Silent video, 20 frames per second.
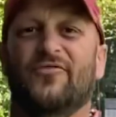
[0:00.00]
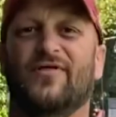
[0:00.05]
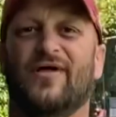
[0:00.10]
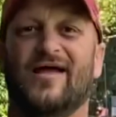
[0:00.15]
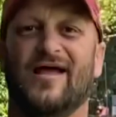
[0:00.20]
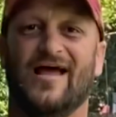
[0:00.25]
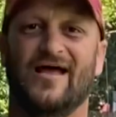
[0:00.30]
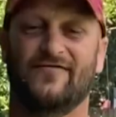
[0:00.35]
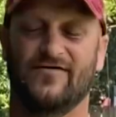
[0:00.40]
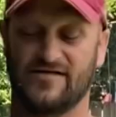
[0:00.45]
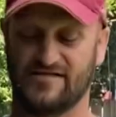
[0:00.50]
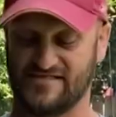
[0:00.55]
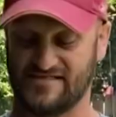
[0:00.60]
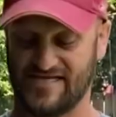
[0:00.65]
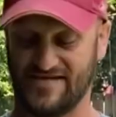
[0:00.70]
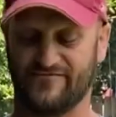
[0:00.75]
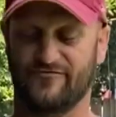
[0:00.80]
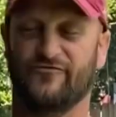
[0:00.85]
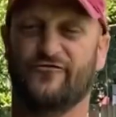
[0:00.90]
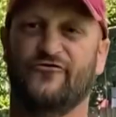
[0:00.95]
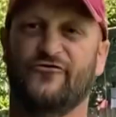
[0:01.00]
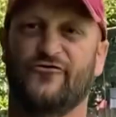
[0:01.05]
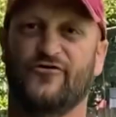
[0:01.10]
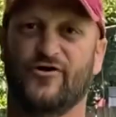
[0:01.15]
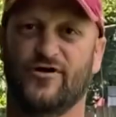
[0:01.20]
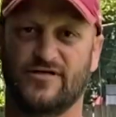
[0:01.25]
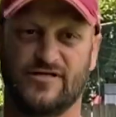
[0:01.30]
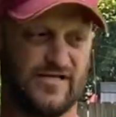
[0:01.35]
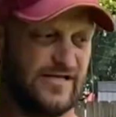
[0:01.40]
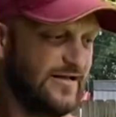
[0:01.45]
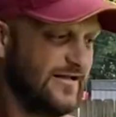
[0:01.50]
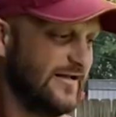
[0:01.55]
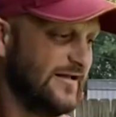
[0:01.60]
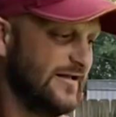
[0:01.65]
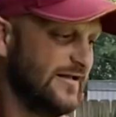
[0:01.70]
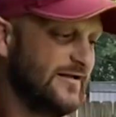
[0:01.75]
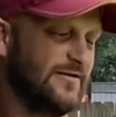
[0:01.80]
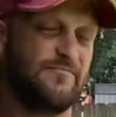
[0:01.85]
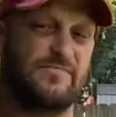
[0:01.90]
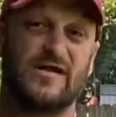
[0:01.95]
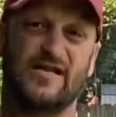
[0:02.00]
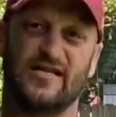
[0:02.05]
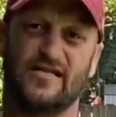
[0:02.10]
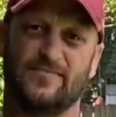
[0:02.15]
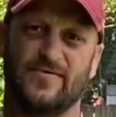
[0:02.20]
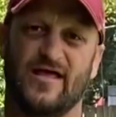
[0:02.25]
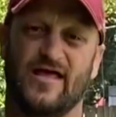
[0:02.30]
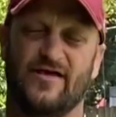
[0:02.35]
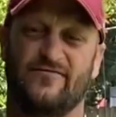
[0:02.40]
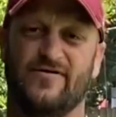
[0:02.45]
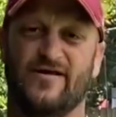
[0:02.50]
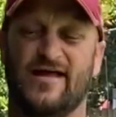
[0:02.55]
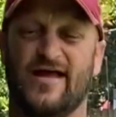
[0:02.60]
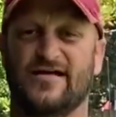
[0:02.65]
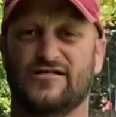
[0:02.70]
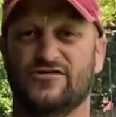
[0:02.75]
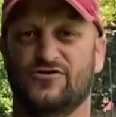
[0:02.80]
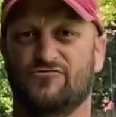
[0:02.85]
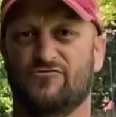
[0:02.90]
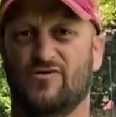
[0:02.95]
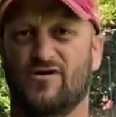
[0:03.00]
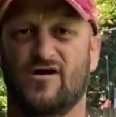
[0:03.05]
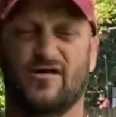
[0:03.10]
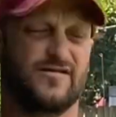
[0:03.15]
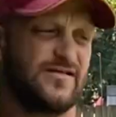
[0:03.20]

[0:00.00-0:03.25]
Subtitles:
I have a 7 foot medium heavy action rod.